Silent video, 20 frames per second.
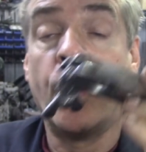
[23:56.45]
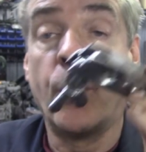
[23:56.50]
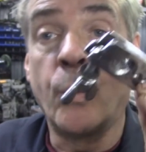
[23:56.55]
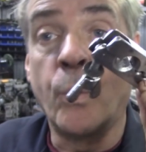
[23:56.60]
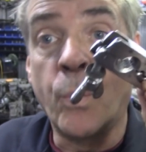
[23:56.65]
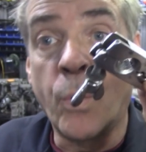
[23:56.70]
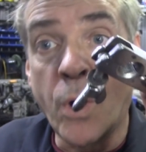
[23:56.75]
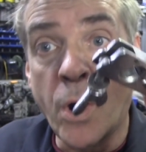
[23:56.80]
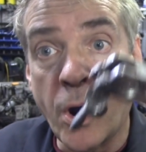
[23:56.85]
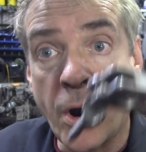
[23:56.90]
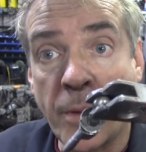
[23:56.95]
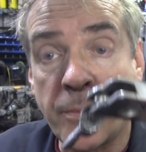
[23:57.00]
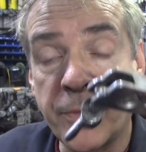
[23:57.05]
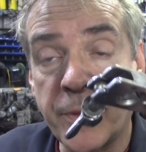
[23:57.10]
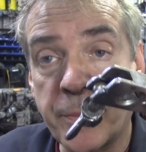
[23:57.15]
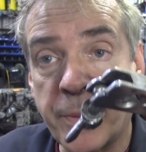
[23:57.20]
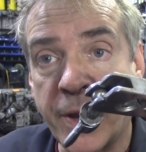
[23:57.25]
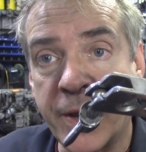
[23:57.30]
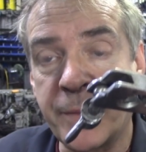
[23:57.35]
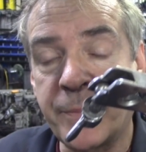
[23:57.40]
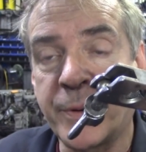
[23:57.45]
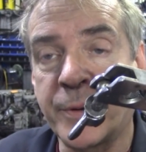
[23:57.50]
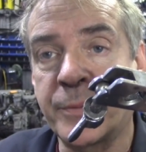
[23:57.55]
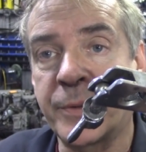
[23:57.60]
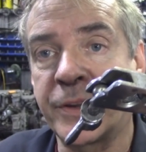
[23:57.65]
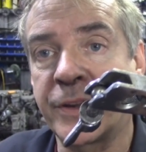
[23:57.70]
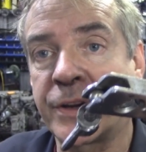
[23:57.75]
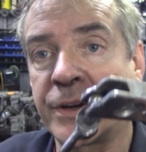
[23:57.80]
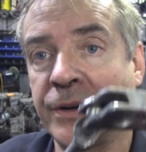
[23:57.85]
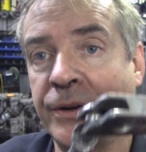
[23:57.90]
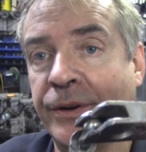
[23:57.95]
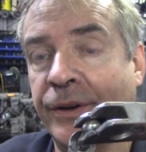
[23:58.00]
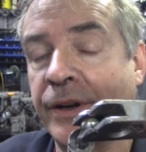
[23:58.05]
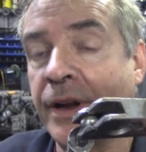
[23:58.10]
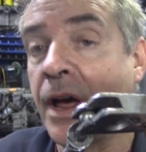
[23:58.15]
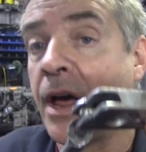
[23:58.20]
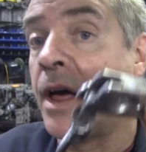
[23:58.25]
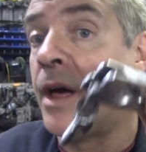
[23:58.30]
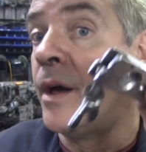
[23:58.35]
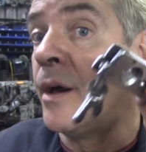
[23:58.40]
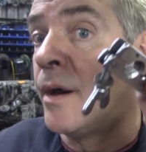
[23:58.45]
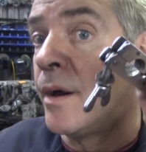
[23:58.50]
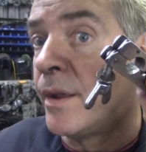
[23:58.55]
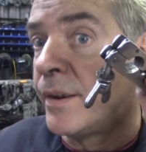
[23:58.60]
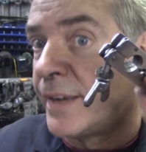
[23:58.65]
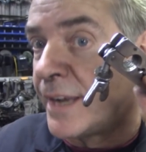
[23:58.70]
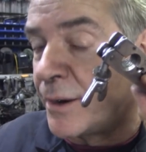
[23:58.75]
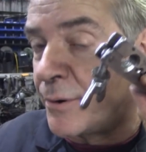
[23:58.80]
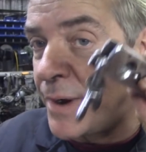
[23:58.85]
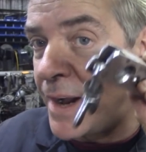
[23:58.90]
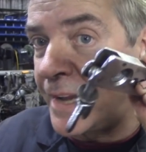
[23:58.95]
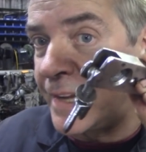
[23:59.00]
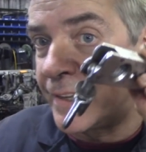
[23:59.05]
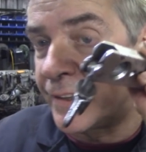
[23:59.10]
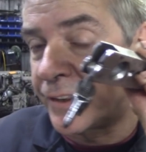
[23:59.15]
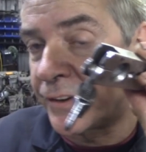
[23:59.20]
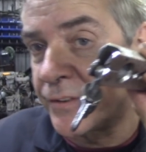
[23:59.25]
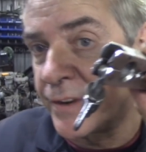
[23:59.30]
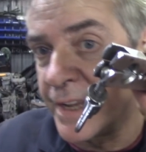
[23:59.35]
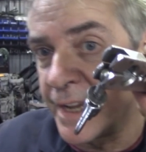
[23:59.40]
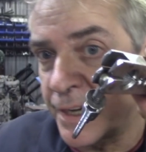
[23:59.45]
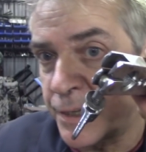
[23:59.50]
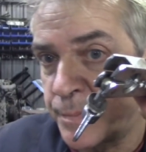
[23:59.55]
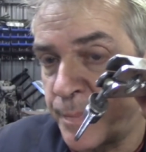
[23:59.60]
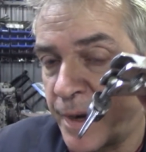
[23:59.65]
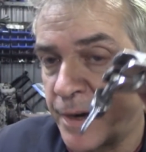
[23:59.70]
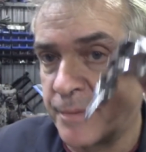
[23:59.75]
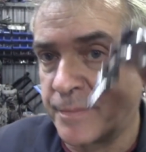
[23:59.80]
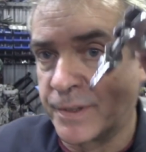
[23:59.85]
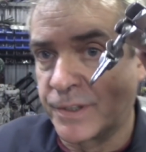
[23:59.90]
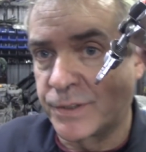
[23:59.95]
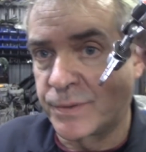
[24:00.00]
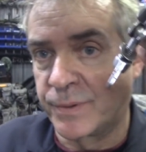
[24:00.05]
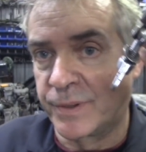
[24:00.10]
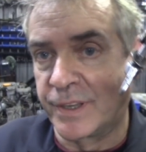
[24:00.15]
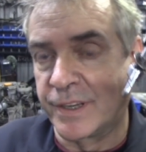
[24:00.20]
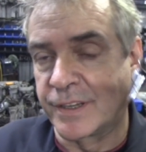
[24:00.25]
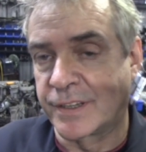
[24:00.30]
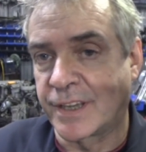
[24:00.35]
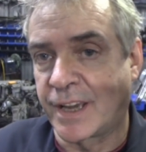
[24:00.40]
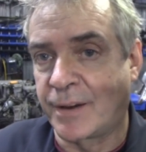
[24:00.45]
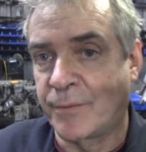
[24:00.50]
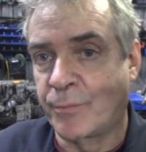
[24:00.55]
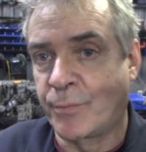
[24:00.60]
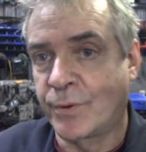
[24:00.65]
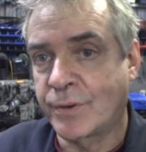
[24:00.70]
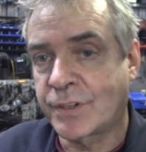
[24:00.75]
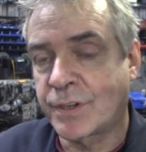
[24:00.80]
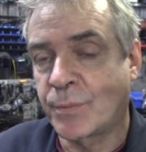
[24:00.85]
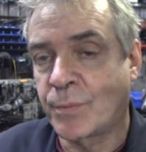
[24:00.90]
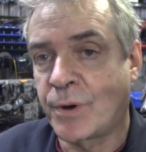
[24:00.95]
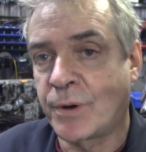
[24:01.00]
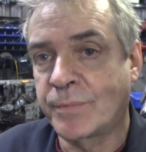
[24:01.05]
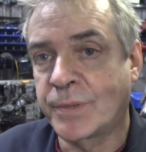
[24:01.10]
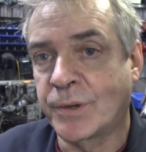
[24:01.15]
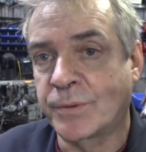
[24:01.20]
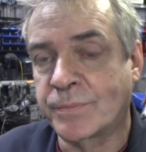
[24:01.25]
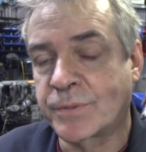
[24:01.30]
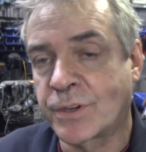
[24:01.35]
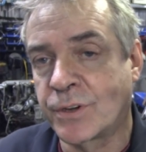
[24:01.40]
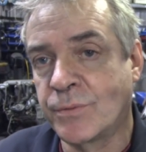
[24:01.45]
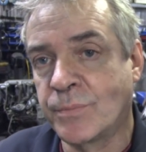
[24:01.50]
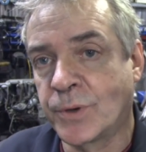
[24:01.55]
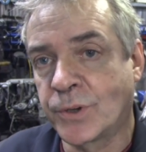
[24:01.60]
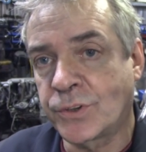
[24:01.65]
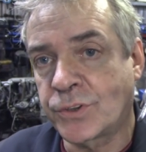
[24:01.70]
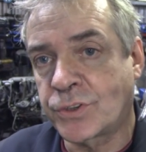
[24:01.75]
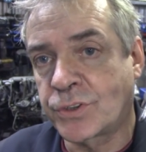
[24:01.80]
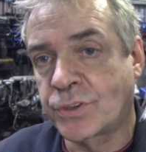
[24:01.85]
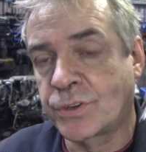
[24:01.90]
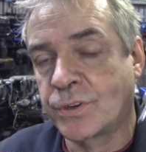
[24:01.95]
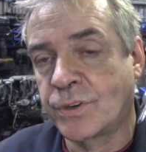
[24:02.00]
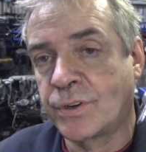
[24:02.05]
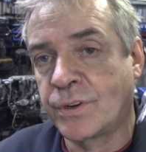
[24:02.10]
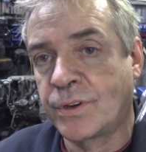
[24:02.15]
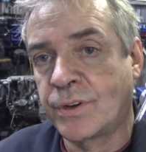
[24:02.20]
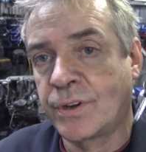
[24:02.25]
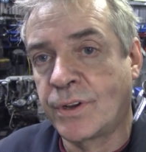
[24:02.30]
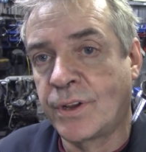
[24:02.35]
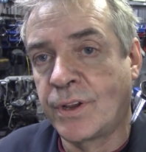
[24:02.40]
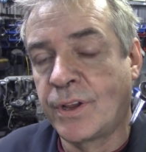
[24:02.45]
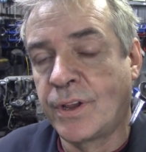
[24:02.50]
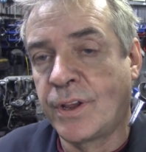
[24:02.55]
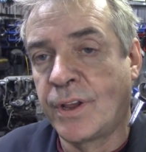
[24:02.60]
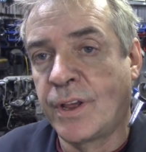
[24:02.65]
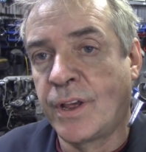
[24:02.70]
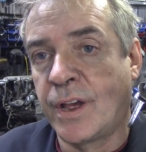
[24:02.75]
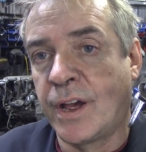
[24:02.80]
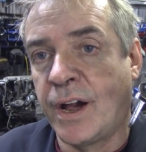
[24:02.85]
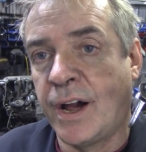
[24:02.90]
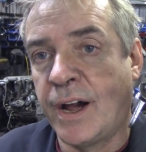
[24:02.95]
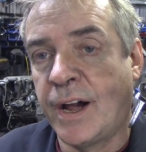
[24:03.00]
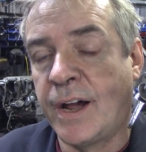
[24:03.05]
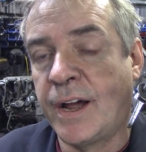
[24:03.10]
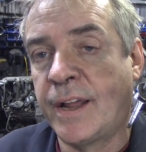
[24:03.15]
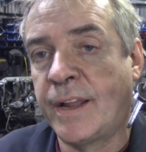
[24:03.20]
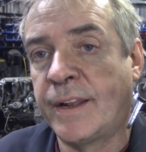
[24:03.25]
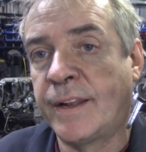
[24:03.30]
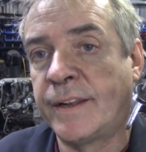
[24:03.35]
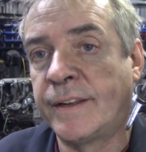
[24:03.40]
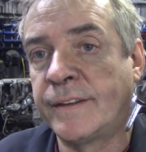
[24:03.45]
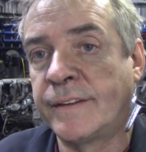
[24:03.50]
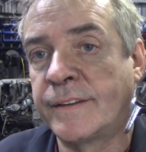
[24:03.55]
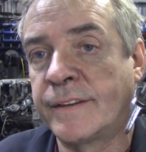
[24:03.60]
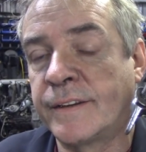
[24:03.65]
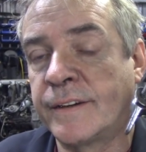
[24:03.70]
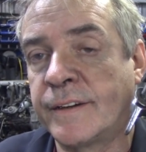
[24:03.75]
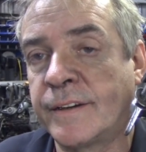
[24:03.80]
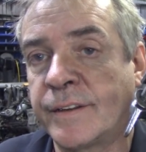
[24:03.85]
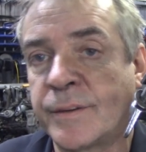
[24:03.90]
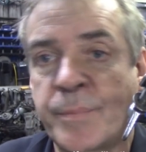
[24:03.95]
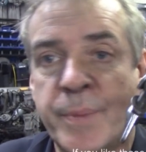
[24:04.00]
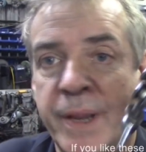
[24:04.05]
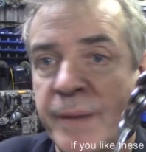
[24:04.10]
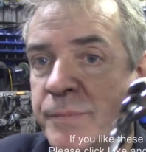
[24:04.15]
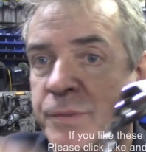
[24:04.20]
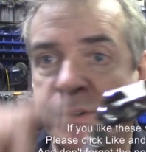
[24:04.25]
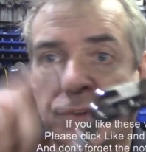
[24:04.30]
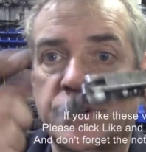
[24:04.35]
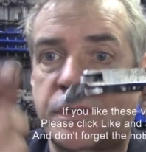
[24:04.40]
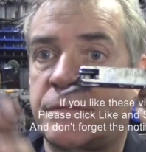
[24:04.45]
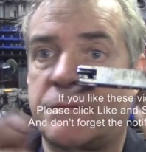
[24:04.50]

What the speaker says: warm the pipe up with a gun. Now I had 3 experiments with this. Once I warmed it up too much, and the pipe just,